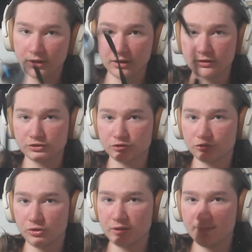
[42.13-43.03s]
This
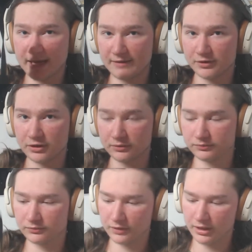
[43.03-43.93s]
is a Sony Mavica.
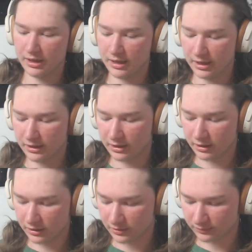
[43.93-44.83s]

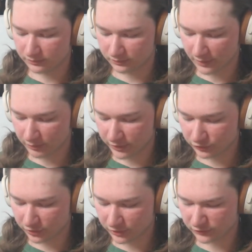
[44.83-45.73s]
I'm pretty
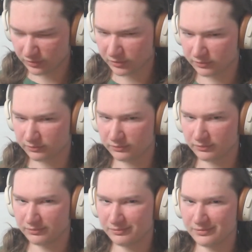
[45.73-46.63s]
sure this is from the
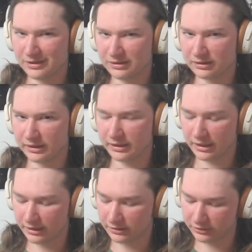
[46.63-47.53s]
mid to late
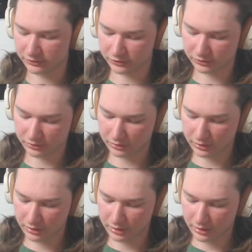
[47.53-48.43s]
90s.
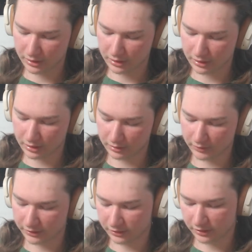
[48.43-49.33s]

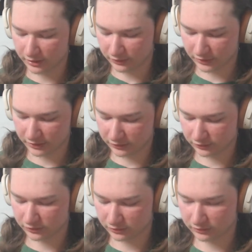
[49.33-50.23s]
1990s, that
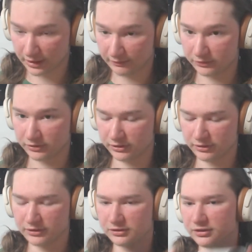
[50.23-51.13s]
is, obviously.
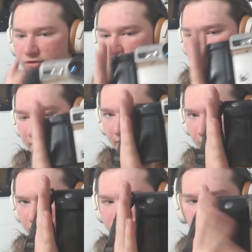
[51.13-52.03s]
It's a digital
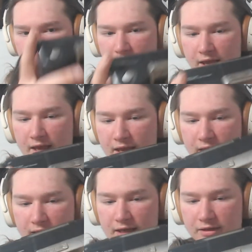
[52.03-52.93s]
camera,
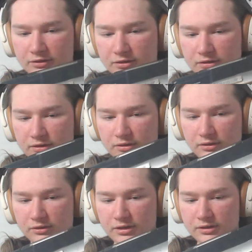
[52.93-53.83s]
and
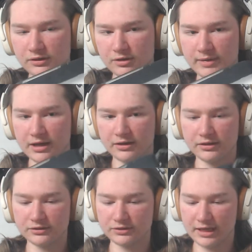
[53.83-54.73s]
the neat thing about
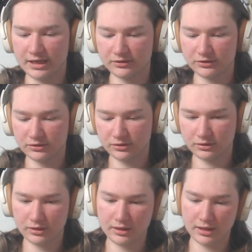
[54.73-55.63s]
it is that
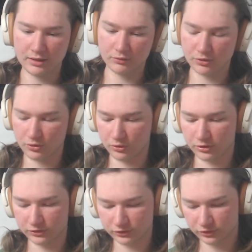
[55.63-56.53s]
it
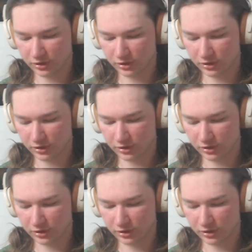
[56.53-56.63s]
records,